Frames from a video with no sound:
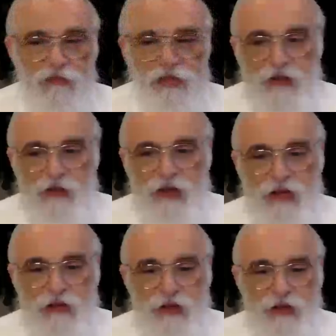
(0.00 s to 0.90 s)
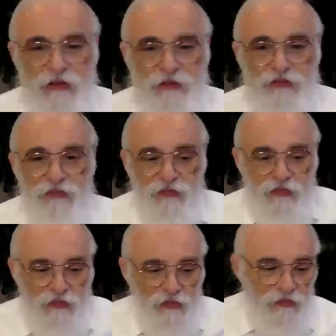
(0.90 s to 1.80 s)
And to become clear.
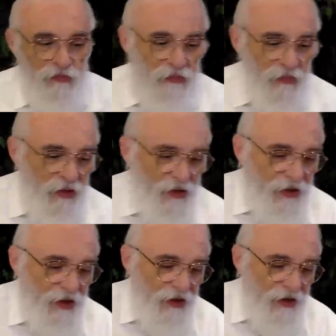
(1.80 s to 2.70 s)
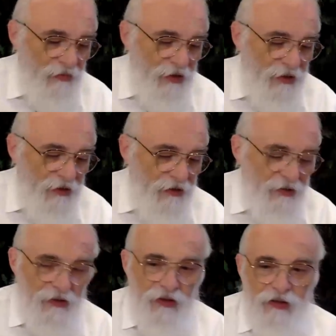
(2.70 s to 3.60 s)
Okay, a minute
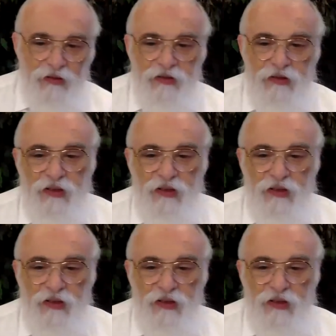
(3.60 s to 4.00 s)
to go.